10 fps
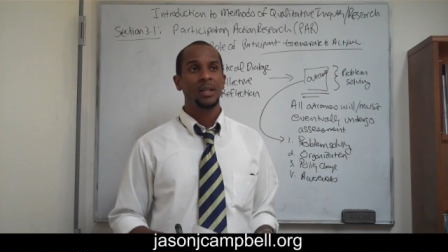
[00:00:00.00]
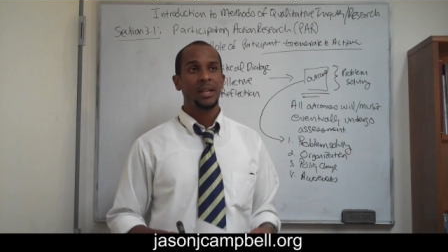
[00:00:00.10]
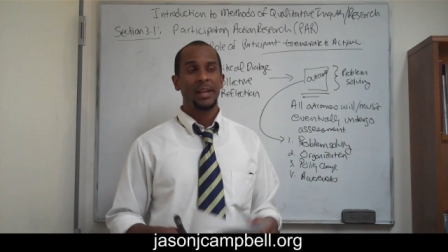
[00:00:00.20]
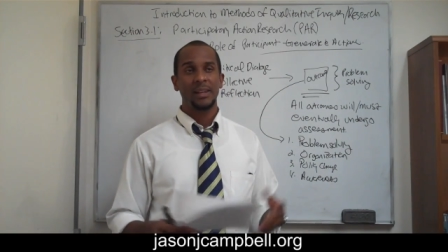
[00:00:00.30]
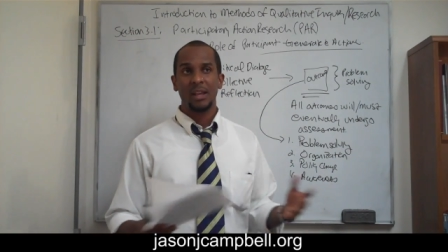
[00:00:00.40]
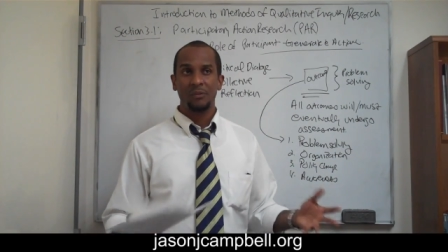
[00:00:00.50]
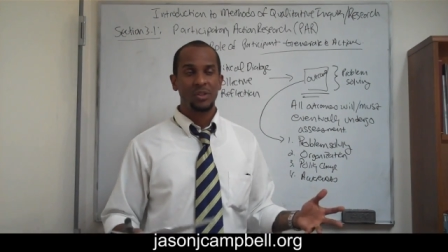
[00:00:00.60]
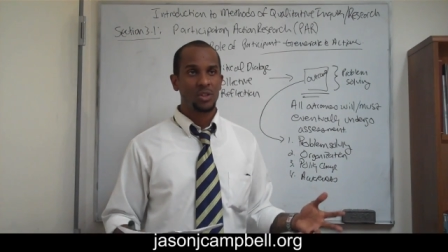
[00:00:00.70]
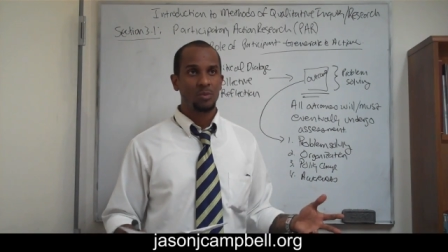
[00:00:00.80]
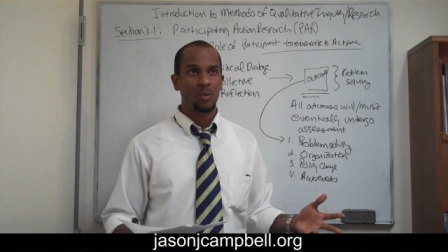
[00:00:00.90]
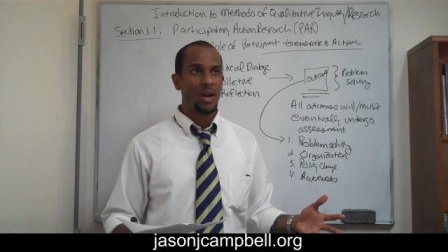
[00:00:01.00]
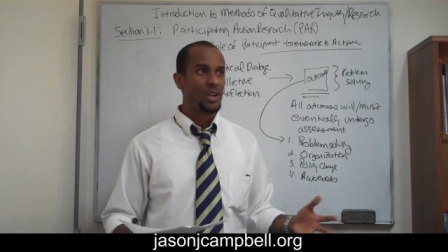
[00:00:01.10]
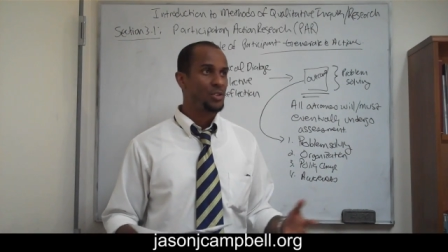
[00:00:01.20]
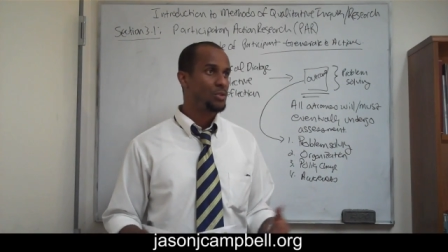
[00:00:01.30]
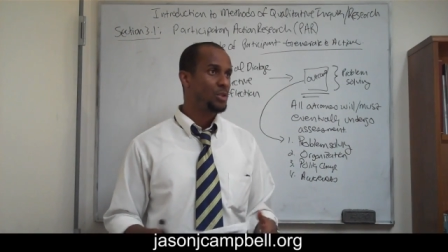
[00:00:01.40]
And if it just
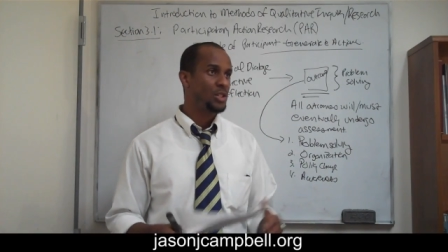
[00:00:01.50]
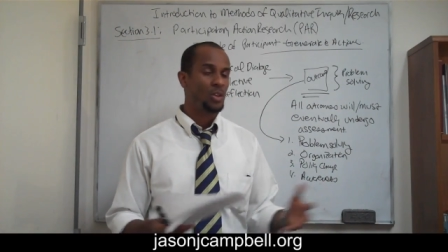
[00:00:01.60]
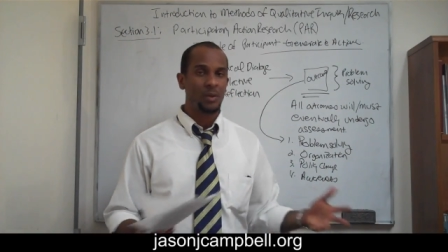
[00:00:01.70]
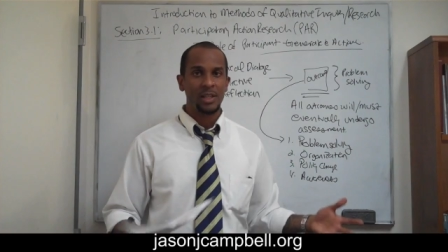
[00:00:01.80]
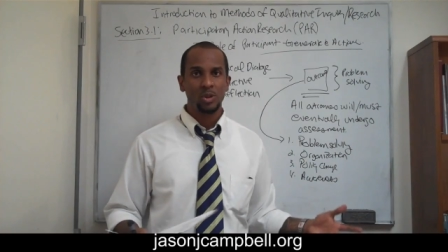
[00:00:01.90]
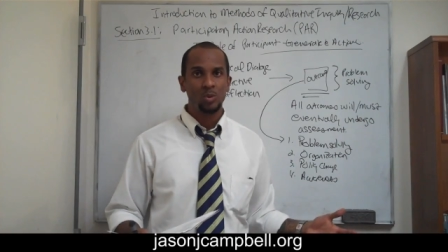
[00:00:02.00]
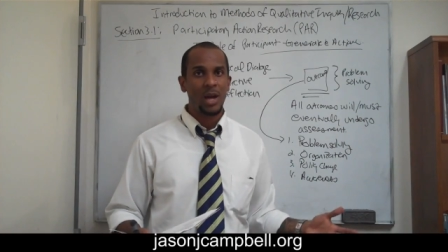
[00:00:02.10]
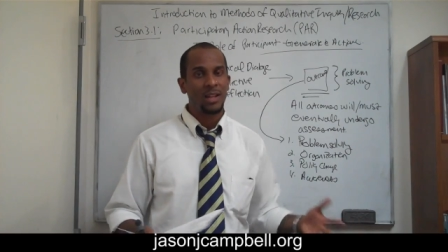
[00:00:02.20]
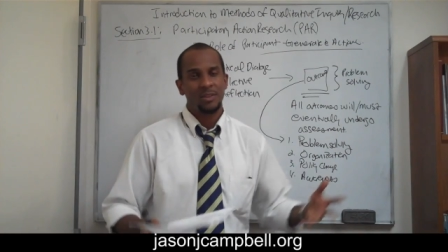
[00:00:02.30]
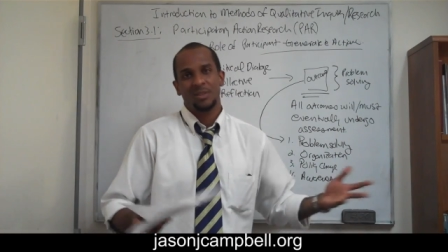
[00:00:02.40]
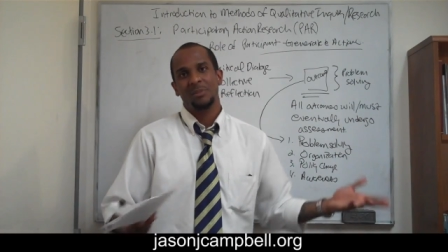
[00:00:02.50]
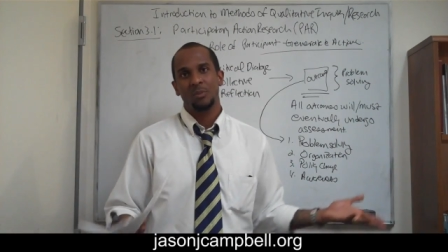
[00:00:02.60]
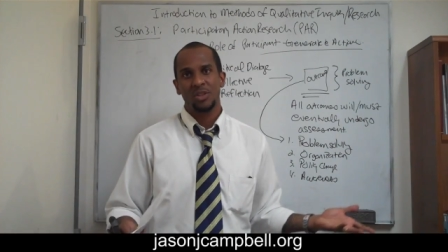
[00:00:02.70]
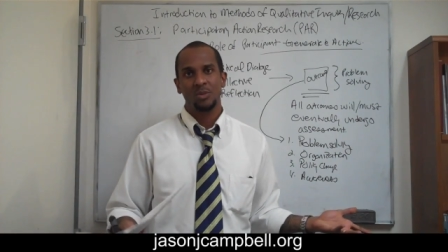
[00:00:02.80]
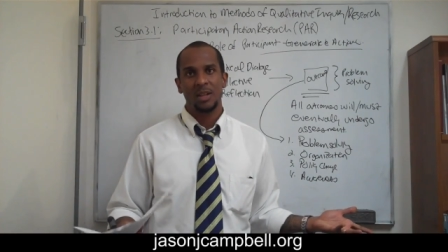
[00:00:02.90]
requires you to donate $2, I mean,
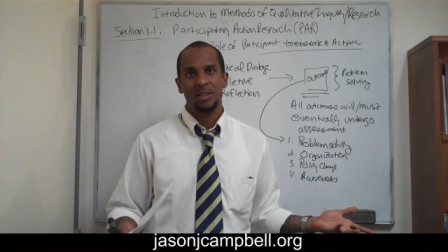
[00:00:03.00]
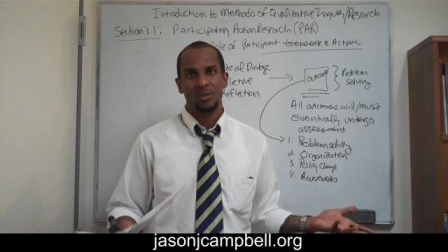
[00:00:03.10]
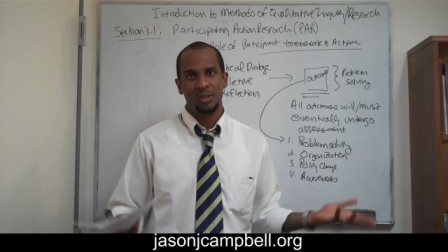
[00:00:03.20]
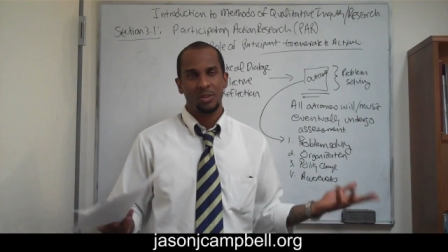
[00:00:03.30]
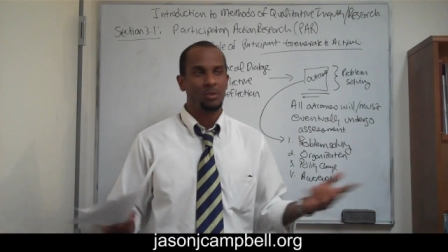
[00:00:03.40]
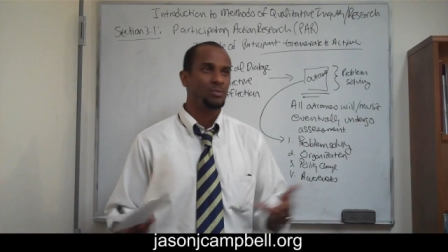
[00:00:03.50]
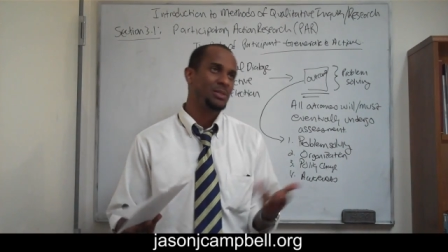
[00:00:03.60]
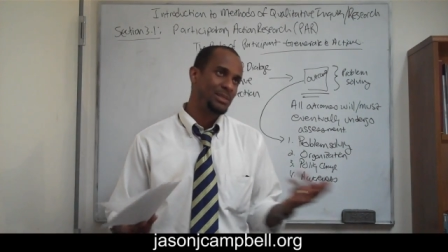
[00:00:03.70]
what's $2 going to do?